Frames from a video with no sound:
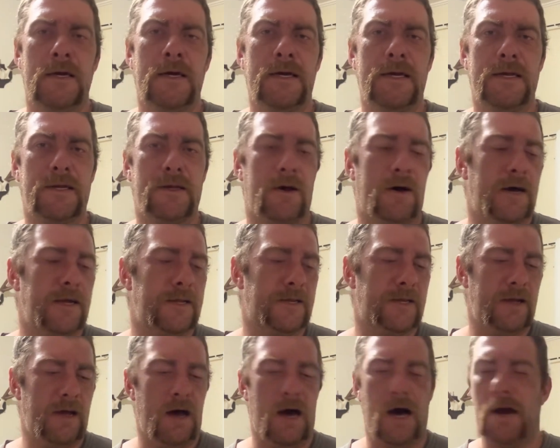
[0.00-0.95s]
sights.
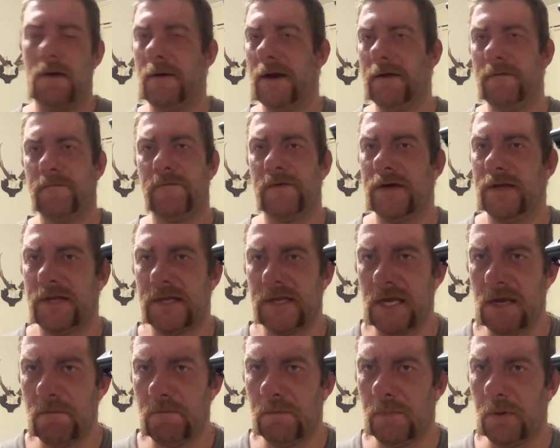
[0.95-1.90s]
I went for
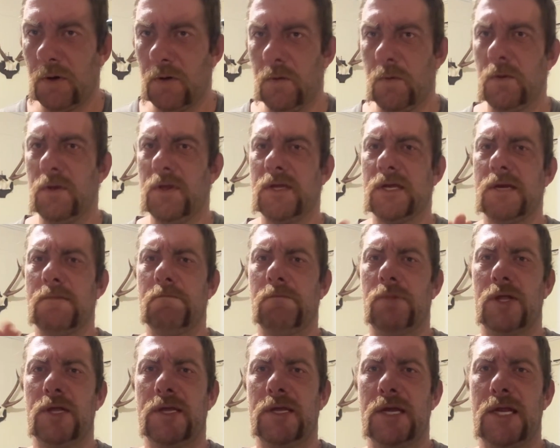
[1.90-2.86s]

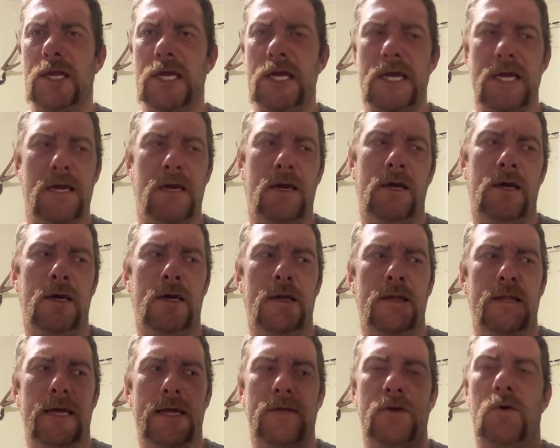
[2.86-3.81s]
simplicity.
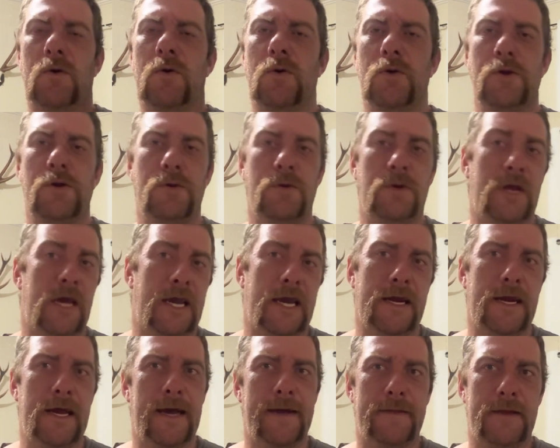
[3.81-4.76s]
That's all you
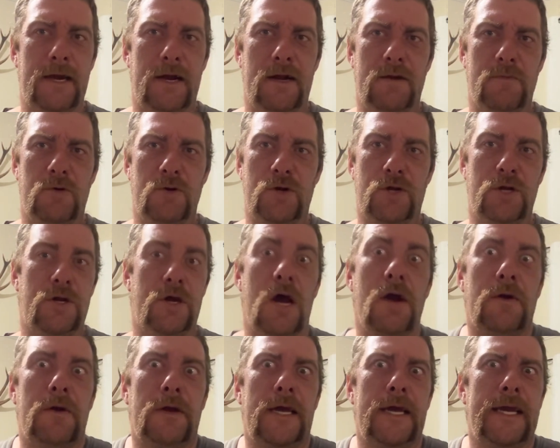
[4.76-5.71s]
need out there in the bush. You
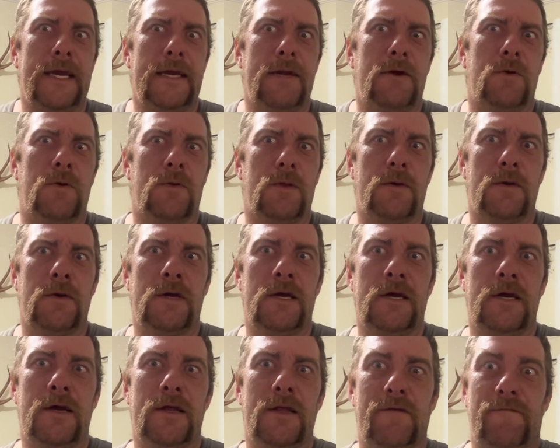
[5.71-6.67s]
don't need all
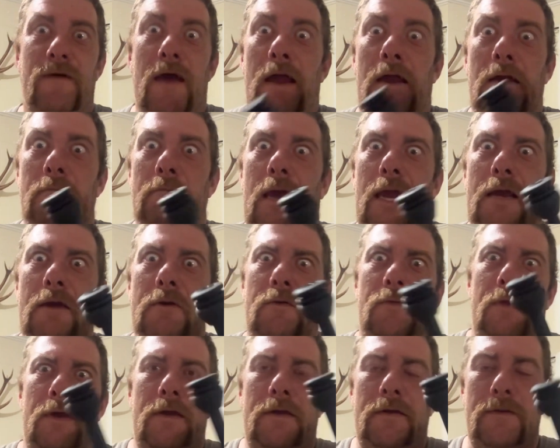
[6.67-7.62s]
the fang bangle
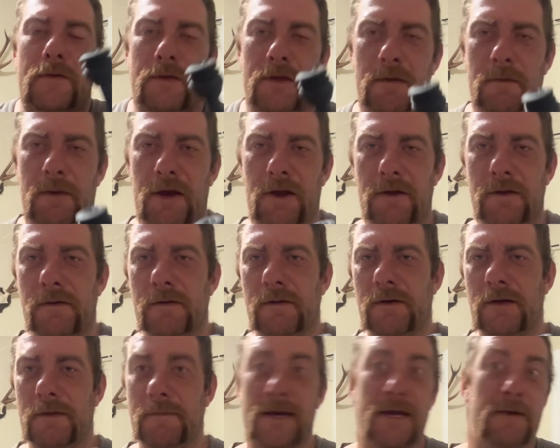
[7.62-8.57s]
things, you know.
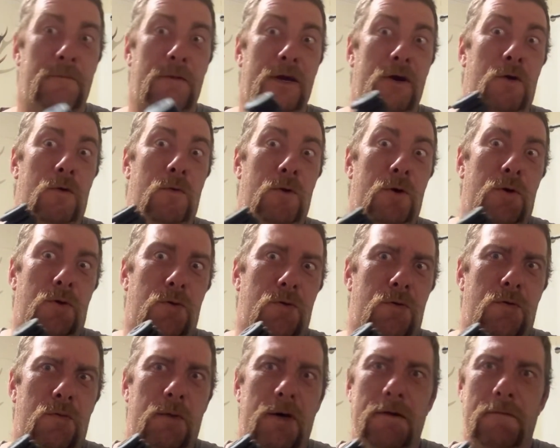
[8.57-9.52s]
I mean, we all
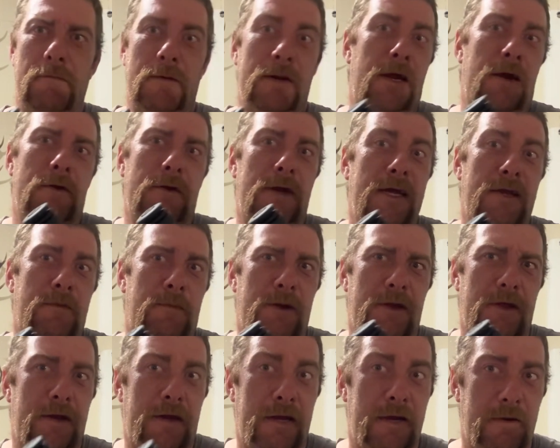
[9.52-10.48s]
do, but we don't
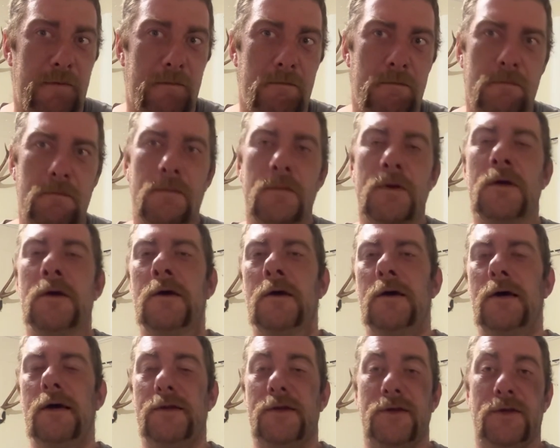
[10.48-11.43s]
desperately need them.
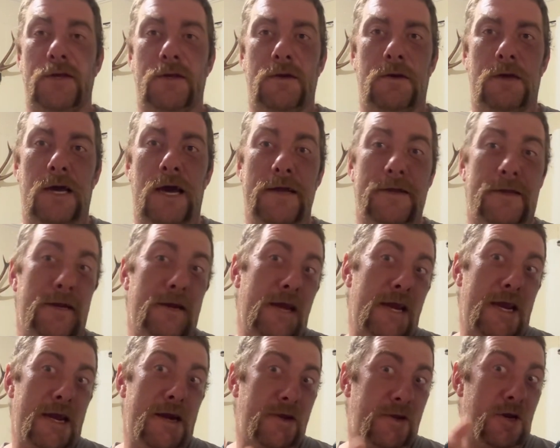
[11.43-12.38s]
It's a
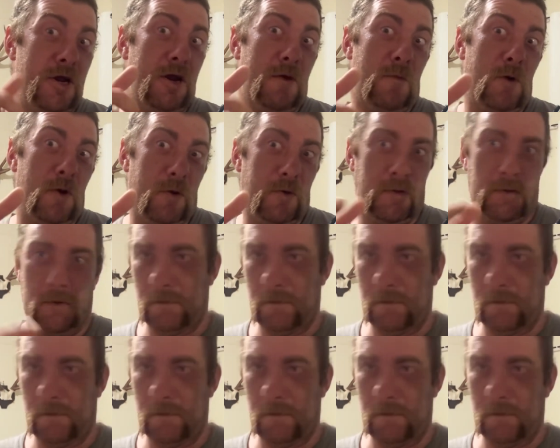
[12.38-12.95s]
need, it's not a want.